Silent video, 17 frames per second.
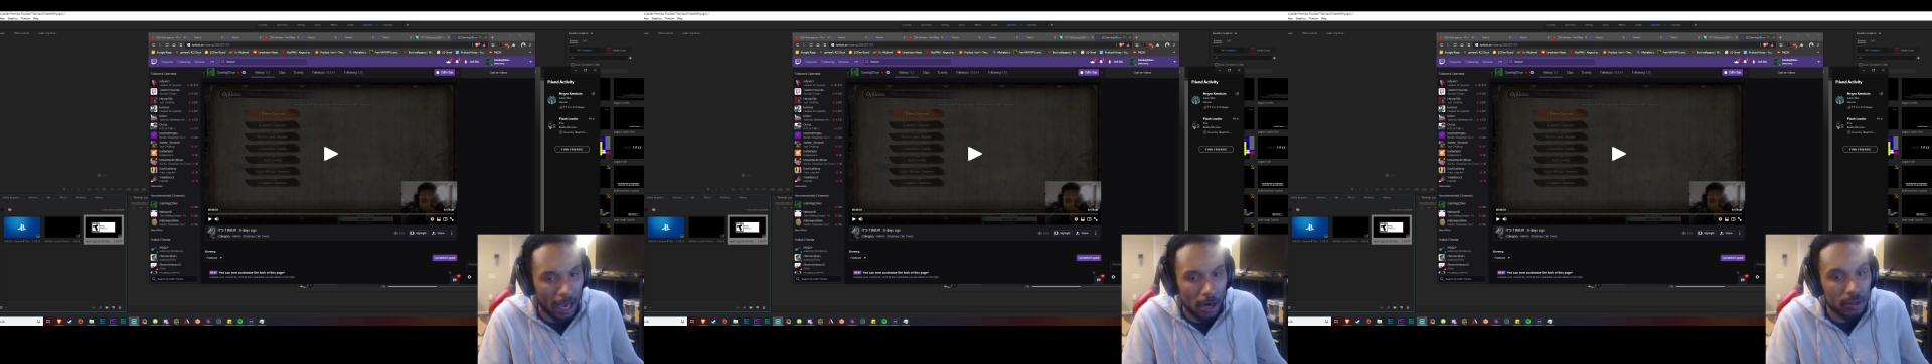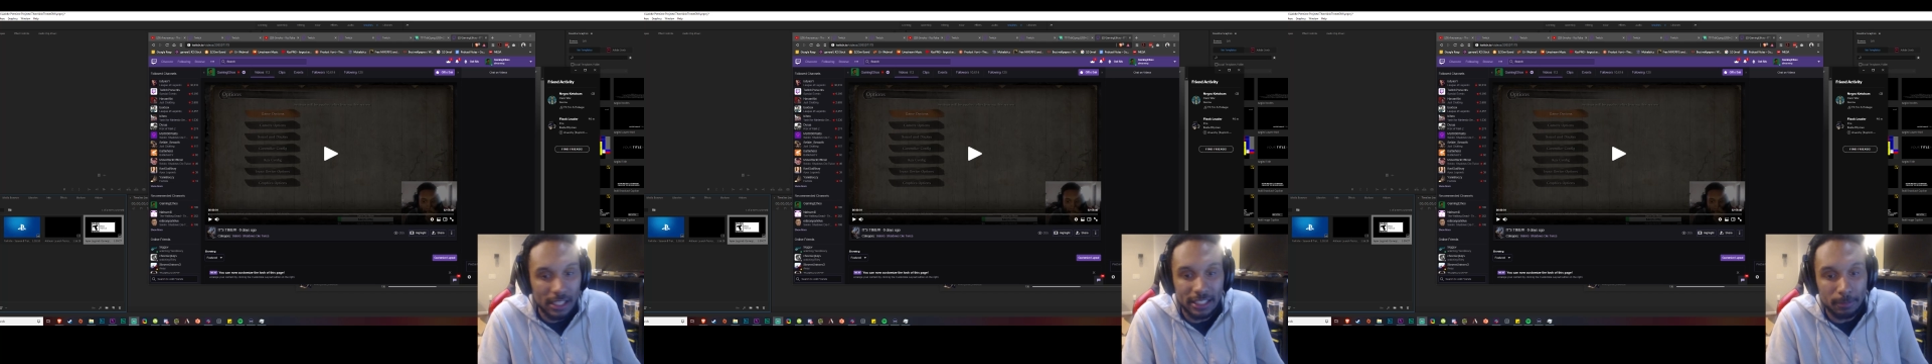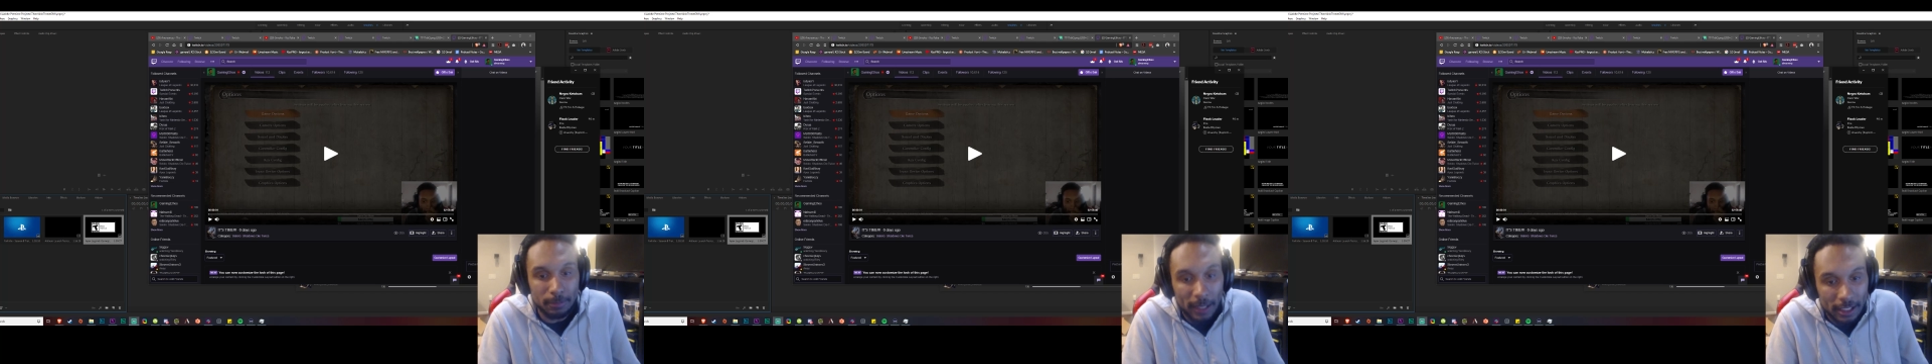don't
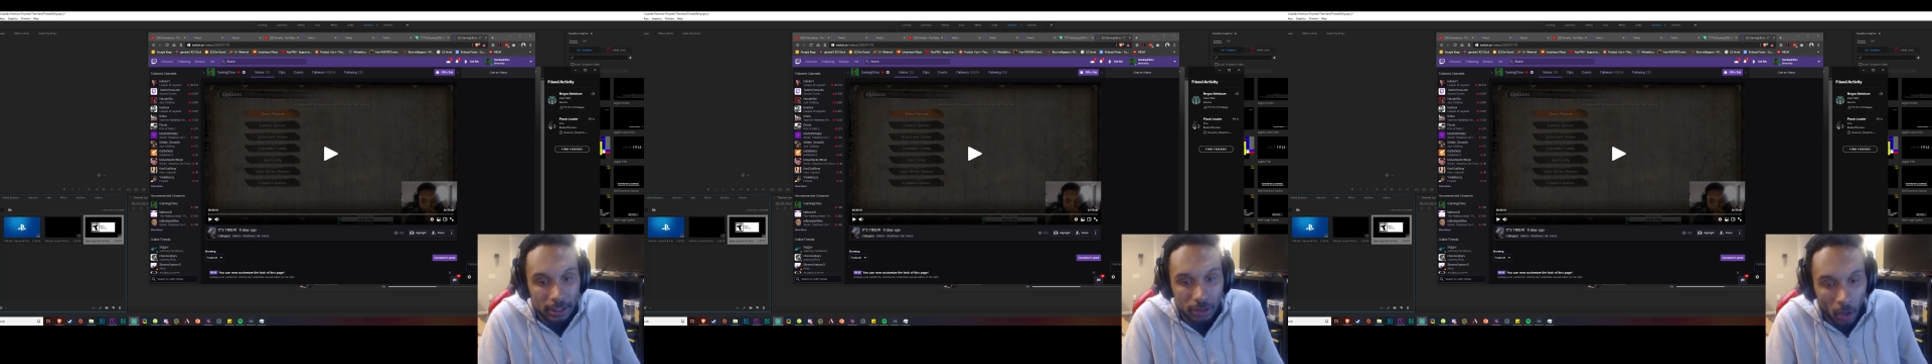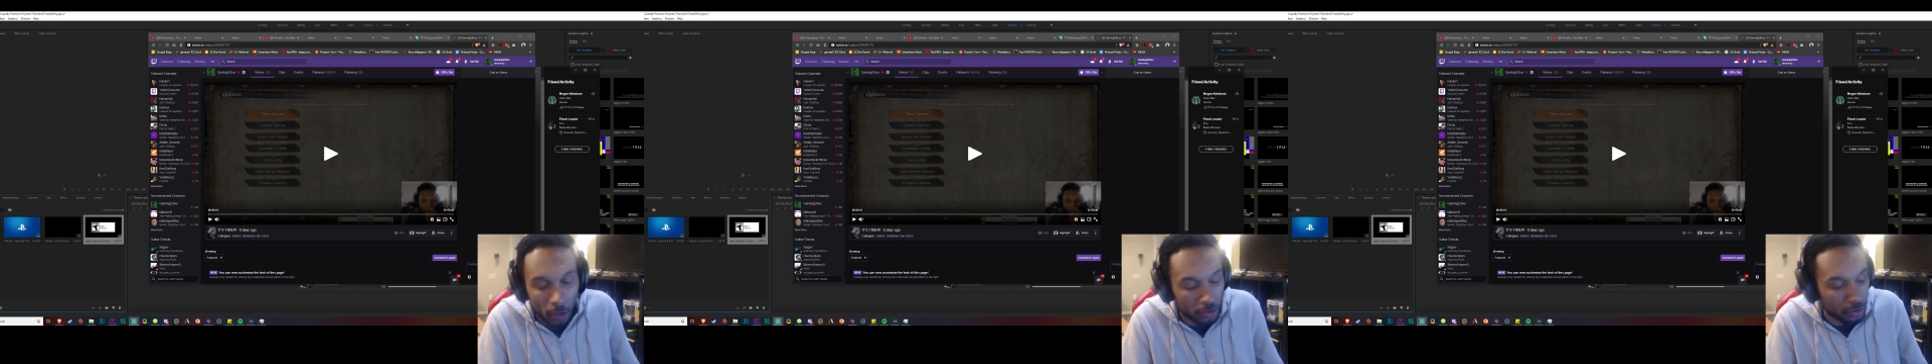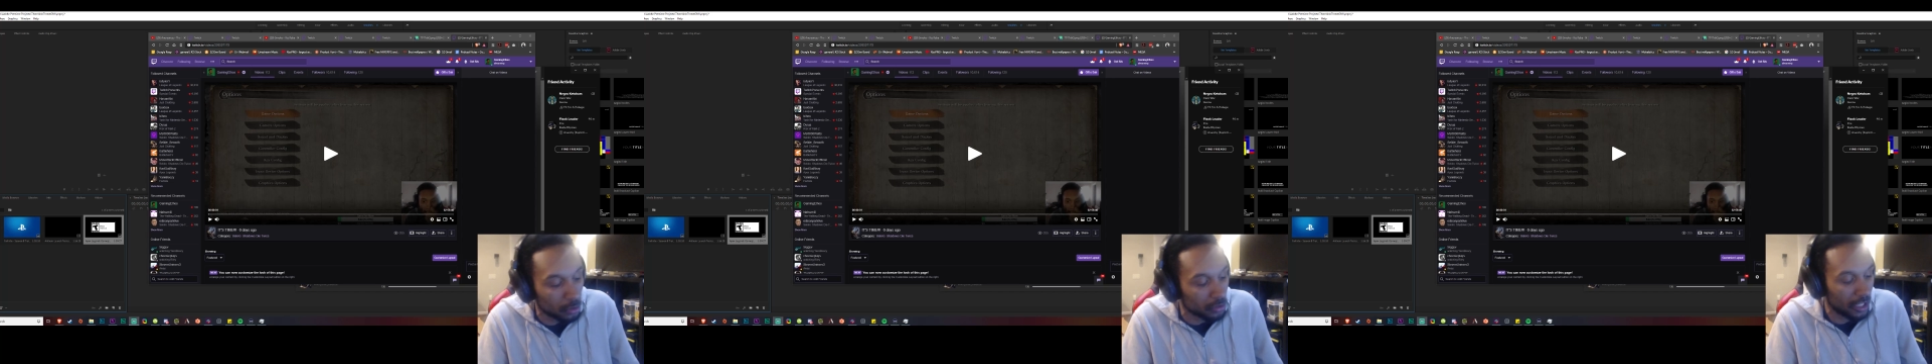think he's played a
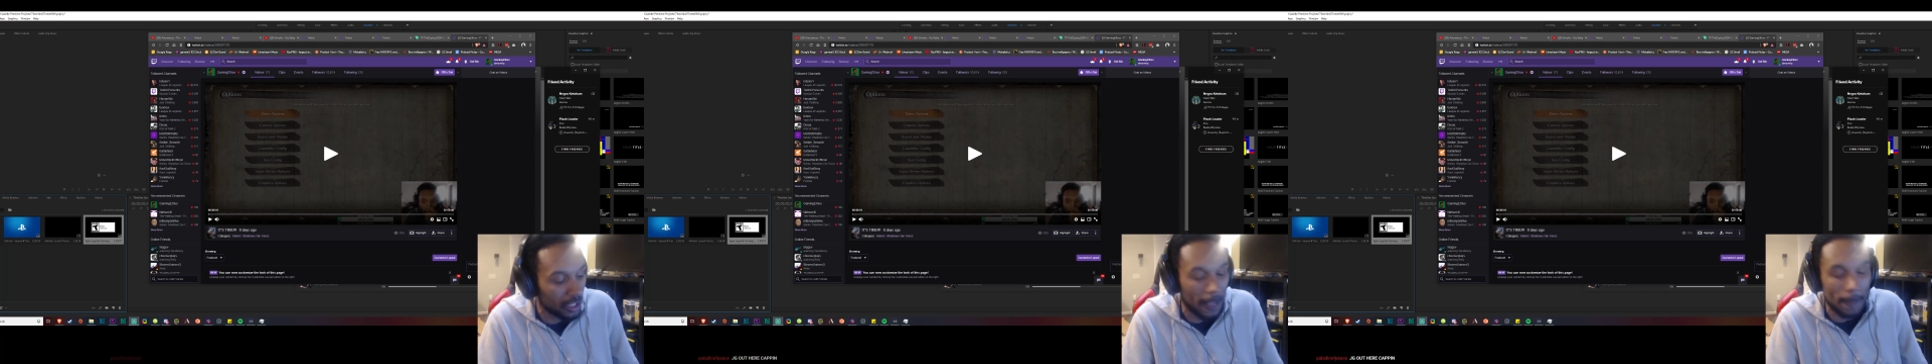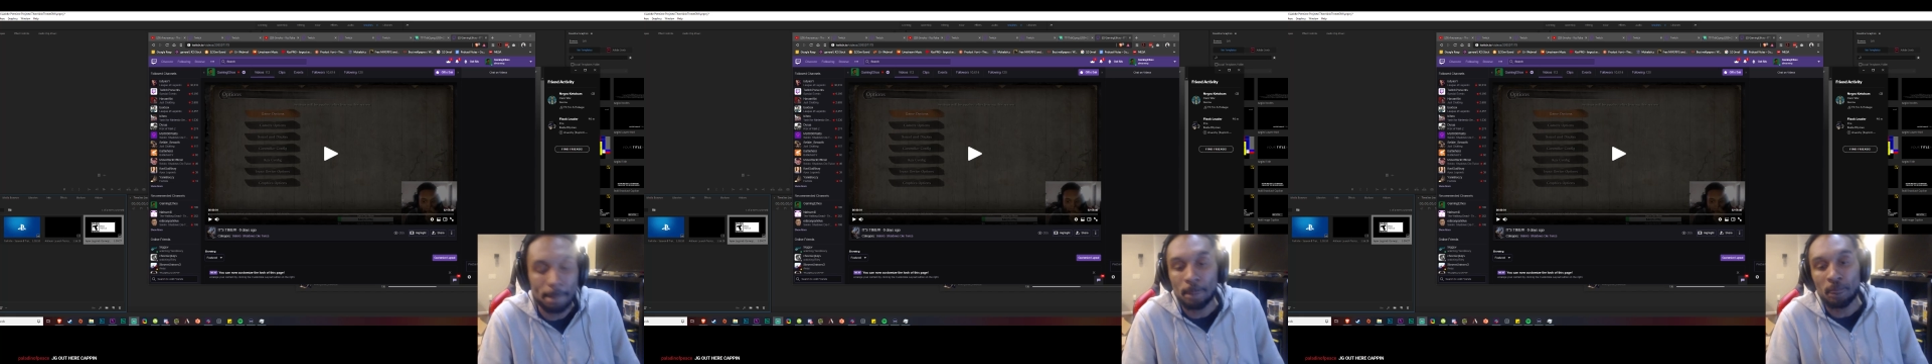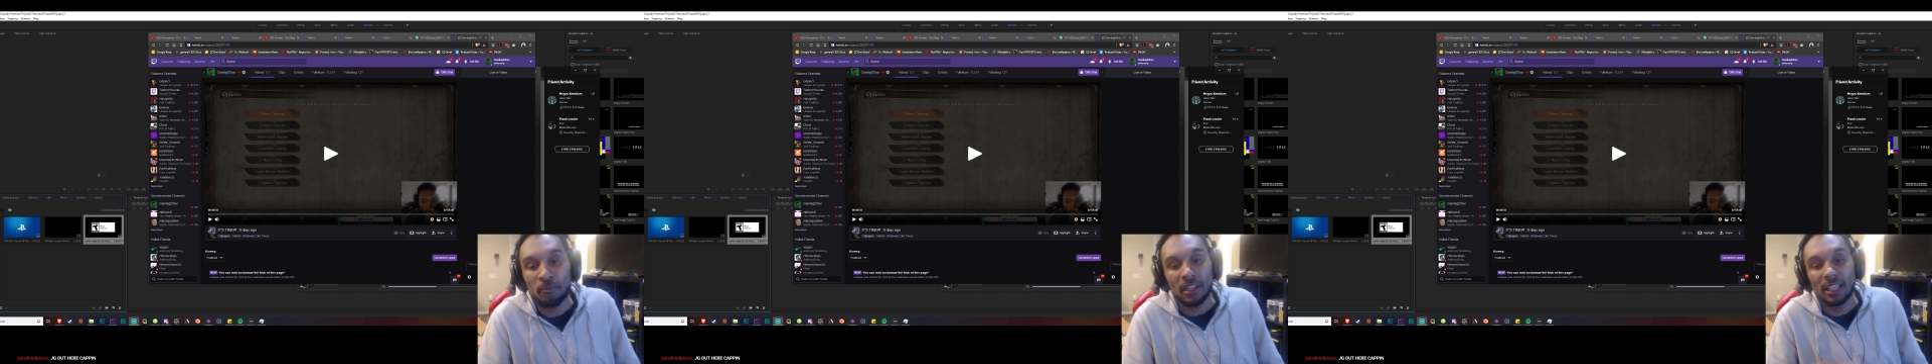Dark Souls game.